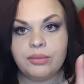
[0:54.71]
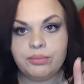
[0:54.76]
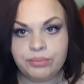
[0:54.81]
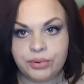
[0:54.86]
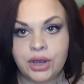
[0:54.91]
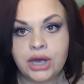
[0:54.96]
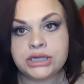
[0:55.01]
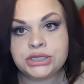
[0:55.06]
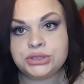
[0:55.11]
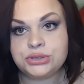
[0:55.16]

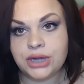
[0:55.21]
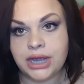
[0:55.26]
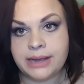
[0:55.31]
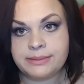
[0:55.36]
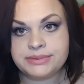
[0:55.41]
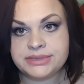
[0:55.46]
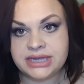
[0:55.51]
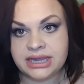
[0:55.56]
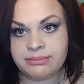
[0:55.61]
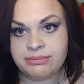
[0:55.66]
Bra
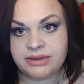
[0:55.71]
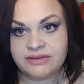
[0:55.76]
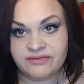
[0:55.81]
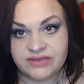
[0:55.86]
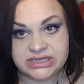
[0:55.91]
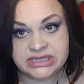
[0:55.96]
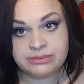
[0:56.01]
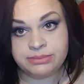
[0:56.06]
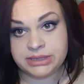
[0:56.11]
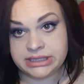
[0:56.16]
straps can be
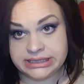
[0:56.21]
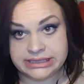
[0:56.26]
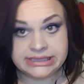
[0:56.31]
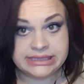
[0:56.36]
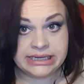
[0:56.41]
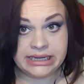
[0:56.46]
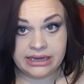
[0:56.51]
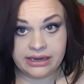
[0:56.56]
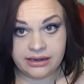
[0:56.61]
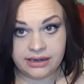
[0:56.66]
visibly
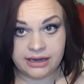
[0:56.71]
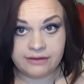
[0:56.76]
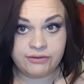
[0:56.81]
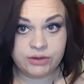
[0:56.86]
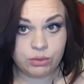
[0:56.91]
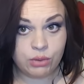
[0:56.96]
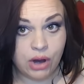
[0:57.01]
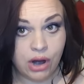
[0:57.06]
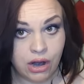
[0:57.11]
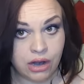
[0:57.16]
seen
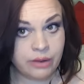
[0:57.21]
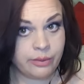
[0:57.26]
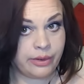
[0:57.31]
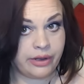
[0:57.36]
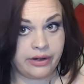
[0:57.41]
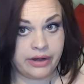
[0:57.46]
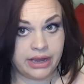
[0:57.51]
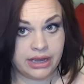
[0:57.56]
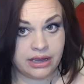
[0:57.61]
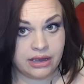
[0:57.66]
if you are
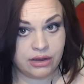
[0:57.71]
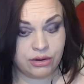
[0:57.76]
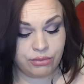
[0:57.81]
wearing